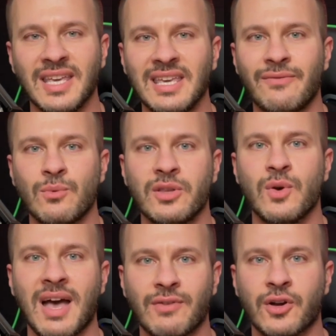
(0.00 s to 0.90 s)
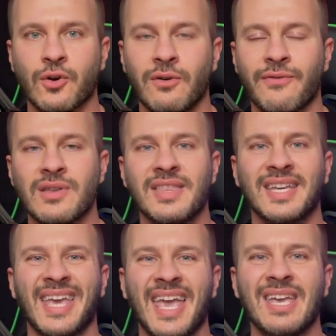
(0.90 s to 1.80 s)
even when you have a girlfriend. The
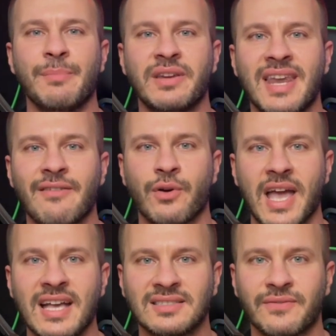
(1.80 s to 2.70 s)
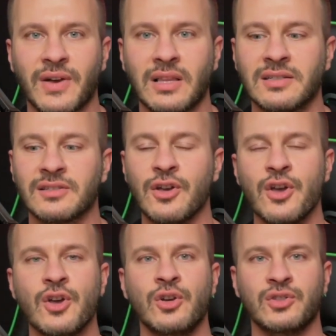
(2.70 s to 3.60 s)
game never ends, fellas.
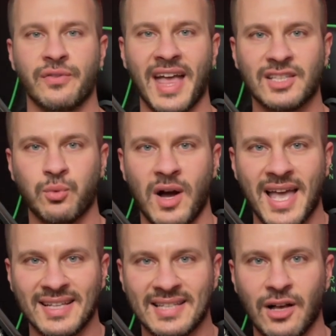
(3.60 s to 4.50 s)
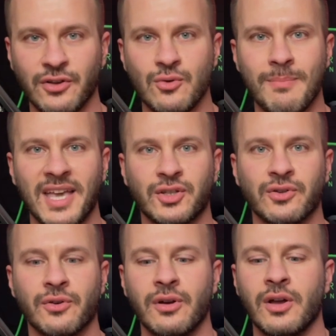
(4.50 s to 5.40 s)
That's why I tell you make
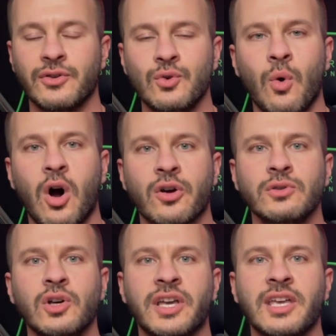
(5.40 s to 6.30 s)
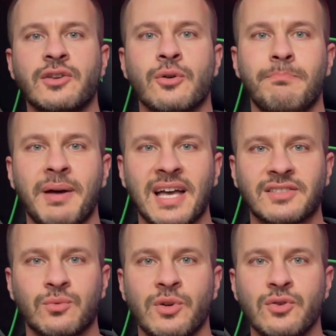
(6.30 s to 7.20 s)
sure you are looking your
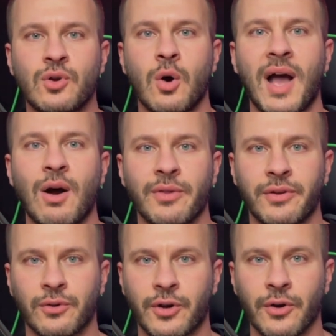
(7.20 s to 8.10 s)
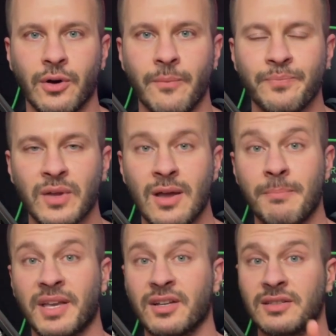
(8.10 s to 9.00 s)
best when you go out with your girl.
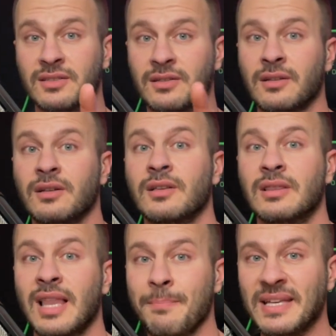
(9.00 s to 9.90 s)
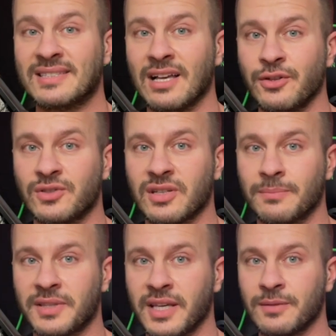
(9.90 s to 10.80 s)
Because let me tell you
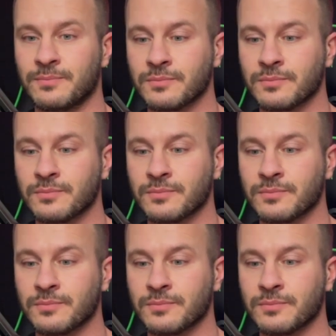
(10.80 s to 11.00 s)
something